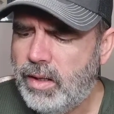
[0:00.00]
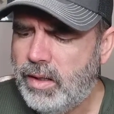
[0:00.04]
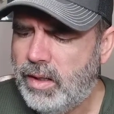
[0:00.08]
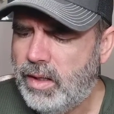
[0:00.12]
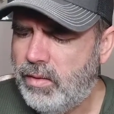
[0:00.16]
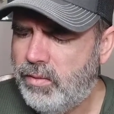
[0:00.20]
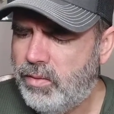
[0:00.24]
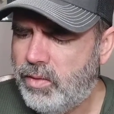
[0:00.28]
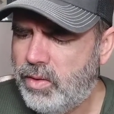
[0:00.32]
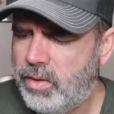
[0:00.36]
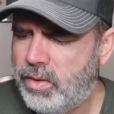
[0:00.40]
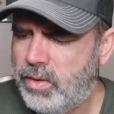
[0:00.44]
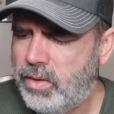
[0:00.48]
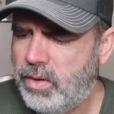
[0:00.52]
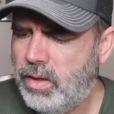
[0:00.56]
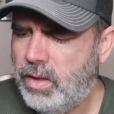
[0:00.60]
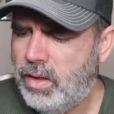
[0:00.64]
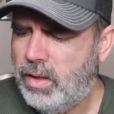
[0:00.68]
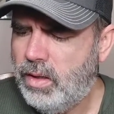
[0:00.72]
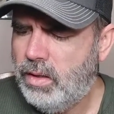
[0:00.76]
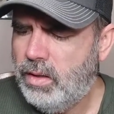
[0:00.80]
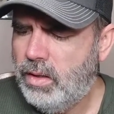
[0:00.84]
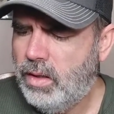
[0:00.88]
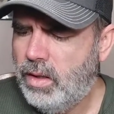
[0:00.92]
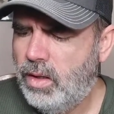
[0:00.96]
Give
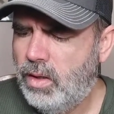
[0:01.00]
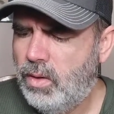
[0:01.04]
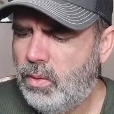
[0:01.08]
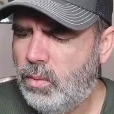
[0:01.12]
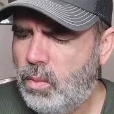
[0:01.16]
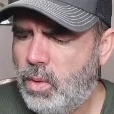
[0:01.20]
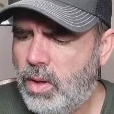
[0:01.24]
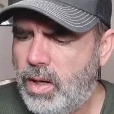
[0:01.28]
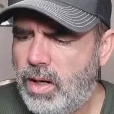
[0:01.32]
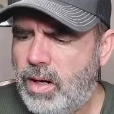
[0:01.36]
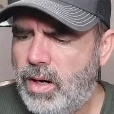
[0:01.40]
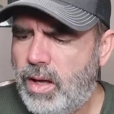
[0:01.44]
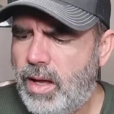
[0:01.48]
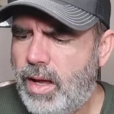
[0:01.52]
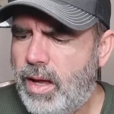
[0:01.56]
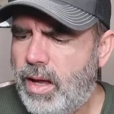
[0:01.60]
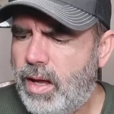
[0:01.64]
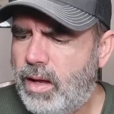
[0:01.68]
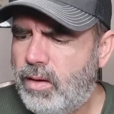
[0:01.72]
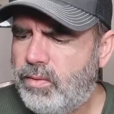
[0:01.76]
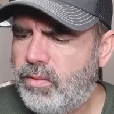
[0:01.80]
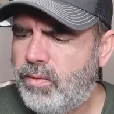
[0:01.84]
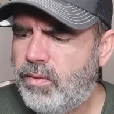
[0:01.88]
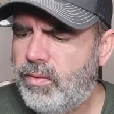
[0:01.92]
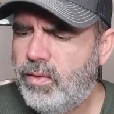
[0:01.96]
her one and a
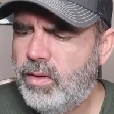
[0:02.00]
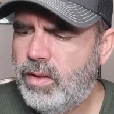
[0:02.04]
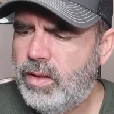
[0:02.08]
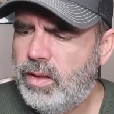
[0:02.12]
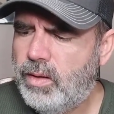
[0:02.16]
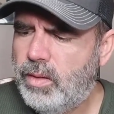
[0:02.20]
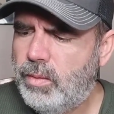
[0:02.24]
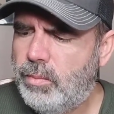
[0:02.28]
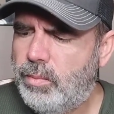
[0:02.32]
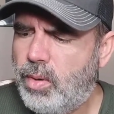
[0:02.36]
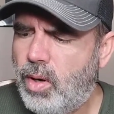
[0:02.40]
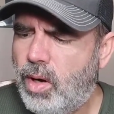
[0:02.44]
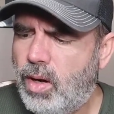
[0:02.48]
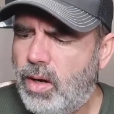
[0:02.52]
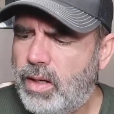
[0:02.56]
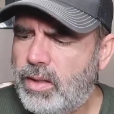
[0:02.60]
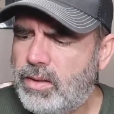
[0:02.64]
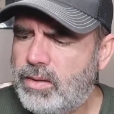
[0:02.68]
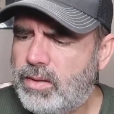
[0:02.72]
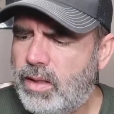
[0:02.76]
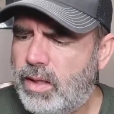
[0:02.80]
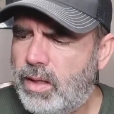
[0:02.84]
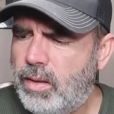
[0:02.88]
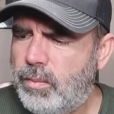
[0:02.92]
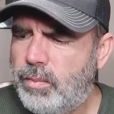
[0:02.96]
half
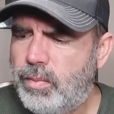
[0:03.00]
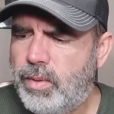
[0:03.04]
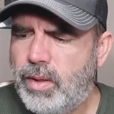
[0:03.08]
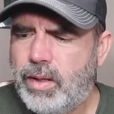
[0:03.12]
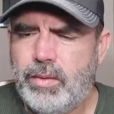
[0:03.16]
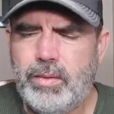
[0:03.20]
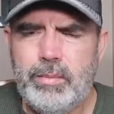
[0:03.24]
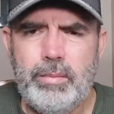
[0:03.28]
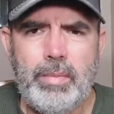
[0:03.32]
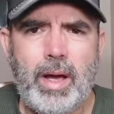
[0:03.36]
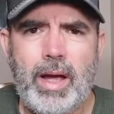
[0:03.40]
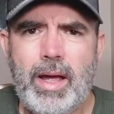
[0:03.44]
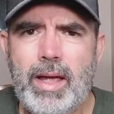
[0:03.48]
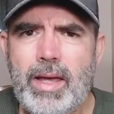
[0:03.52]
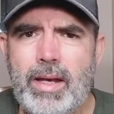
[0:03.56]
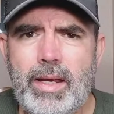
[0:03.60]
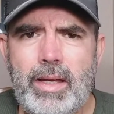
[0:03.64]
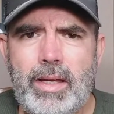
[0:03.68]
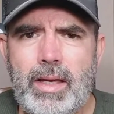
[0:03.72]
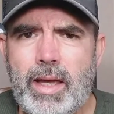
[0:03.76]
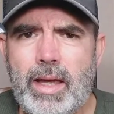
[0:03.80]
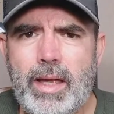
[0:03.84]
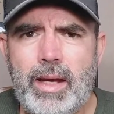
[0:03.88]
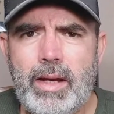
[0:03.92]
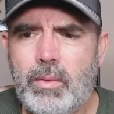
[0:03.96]
paws up. I'd buy it
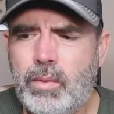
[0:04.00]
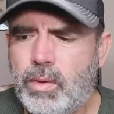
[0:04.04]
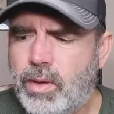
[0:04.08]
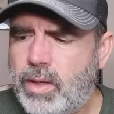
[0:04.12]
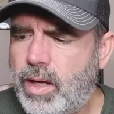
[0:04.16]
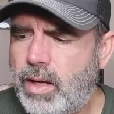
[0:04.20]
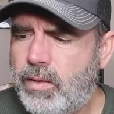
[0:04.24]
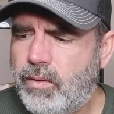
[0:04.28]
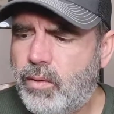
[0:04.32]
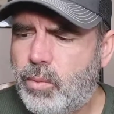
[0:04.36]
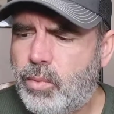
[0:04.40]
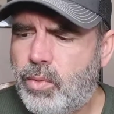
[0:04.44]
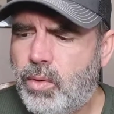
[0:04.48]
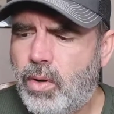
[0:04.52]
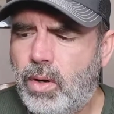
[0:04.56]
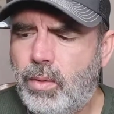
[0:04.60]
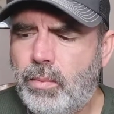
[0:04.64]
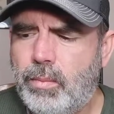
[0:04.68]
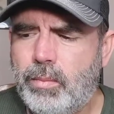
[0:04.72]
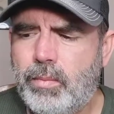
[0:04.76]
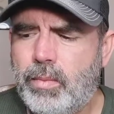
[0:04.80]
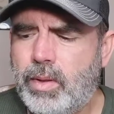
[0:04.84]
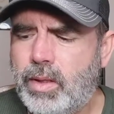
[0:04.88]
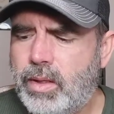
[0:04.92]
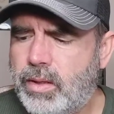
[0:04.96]
again. I wouldn't have a
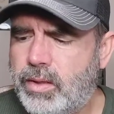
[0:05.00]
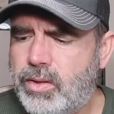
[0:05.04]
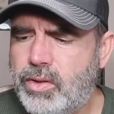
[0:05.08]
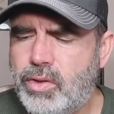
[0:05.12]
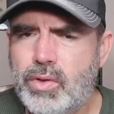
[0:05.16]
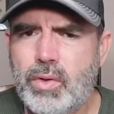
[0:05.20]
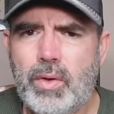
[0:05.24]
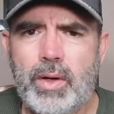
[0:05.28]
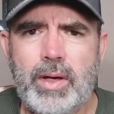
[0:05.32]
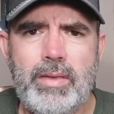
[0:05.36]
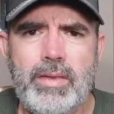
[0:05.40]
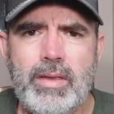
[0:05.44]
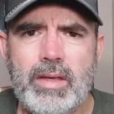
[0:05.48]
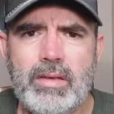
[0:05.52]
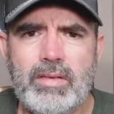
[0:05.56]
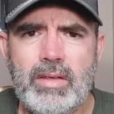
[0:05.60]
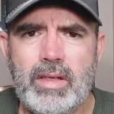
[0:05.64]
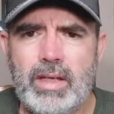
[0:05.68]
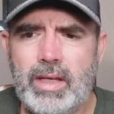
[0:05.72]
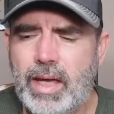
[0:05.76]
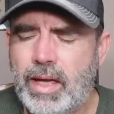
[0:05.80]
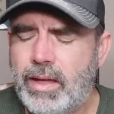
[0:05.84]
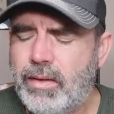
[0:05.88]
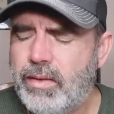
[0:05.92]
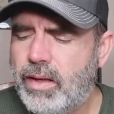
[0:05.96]
problem enjoying this
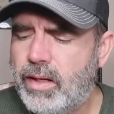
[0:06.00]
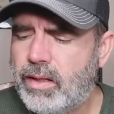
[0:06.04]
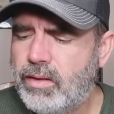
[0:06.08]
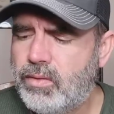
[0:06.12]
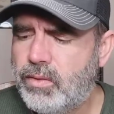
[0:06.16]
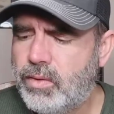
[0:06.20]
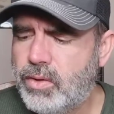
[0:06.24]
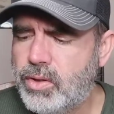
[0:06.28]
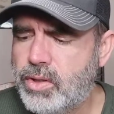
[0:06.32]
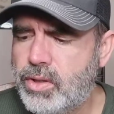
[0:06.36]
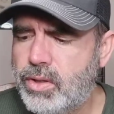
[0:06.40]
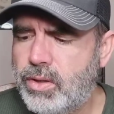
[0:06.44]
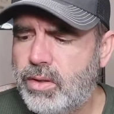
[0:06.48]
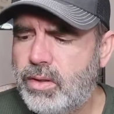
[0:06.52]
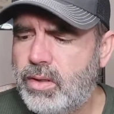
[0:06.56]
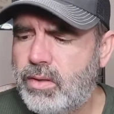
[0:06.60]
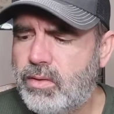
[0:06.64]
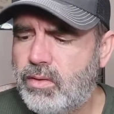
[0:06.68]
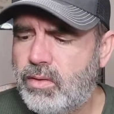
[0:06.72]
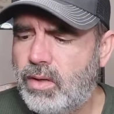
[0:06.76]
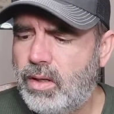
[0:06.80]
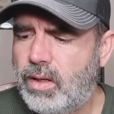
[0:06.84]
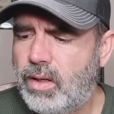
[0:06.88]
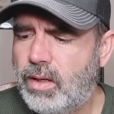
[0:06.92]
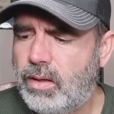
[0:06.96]
again. That's for sure.
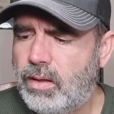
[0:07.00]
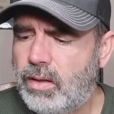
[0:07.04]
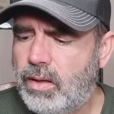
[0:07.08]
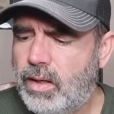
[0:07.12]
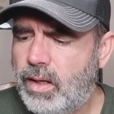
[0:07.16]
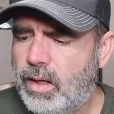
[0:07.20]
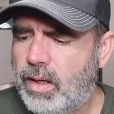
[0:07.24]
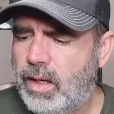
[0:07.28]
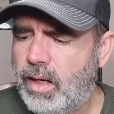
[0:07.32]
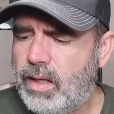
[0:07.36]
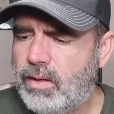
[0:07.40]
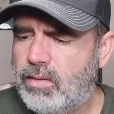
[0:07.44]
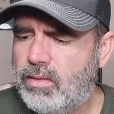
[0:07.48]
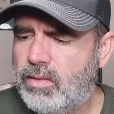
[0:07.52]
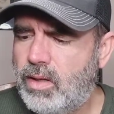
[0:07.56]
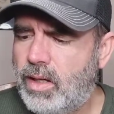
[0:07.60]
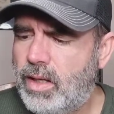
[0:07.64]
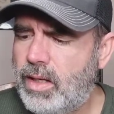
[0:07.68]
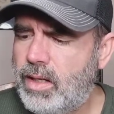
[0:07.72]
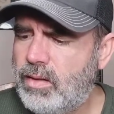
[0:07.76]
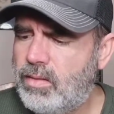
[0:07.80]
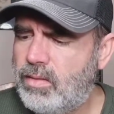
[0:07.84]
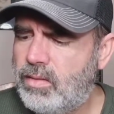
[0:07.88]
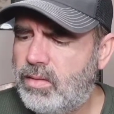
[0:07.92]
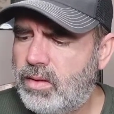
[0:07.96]
It's it's
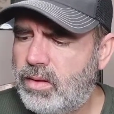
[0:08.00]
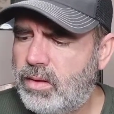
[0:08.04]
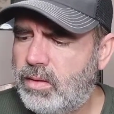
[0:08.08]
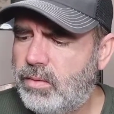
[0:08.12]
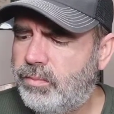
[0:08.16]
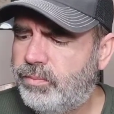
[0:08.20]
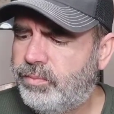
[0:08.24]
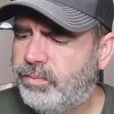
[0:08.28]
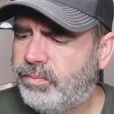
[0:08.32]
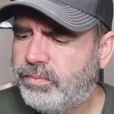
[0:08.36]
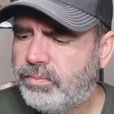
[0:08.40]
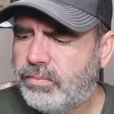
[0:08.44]
nice and